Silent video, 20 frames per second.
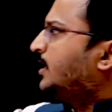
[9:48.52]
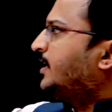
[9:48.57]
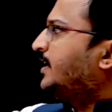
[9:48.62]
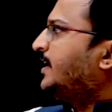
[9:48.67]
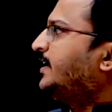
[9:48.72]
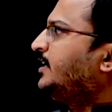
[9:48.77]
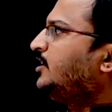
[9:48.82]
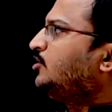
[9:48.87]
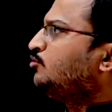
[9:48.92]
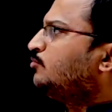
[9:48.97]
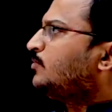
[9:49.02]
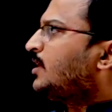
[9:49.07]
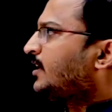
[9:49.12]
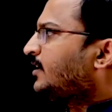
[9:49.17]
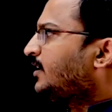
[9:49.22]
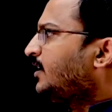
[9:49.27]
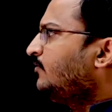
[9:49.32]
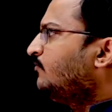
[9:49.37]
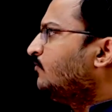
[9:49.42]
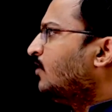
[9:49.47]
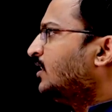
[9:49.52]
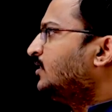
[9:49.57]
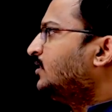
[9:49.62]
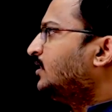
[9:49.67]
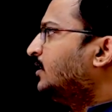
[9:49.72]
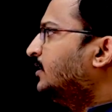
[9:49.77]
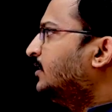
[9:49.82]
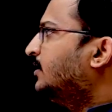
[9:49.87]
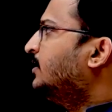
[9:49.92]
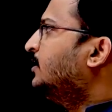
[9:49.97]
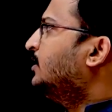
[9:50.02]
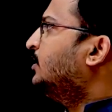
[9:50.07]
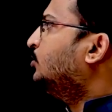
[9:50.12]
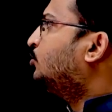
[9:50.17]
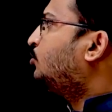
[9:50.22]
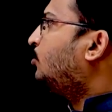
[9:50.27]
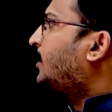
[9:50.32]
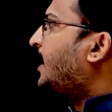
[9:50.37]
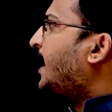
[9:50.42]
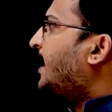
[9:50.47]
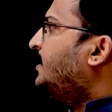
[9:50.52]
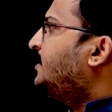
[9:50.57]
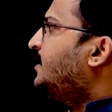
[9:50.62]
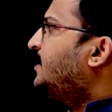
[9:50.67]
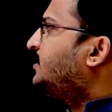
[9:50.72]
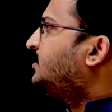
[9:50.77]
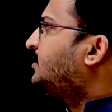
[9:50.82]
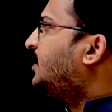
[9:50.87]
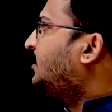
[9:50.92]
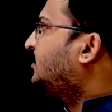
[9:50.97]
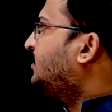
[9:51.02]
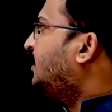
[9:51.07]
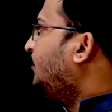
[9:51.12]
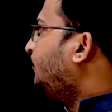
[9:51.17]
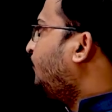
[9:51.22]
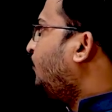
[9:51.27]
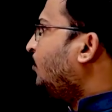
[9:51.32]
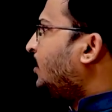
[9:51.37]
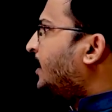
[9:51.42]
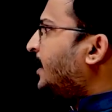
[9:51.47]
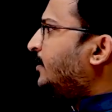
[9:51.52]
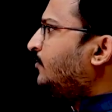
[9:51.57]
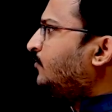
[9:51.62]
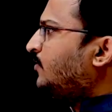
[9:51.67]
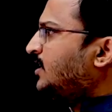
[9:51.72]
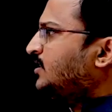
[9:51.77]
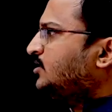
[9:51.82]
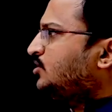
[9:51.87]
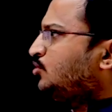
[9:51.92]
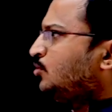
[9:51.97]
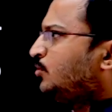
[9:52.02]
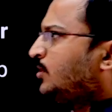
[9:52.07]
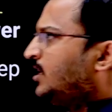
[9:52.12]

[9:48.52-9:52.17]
the negative marking 1/3. So candidates are therefore advised to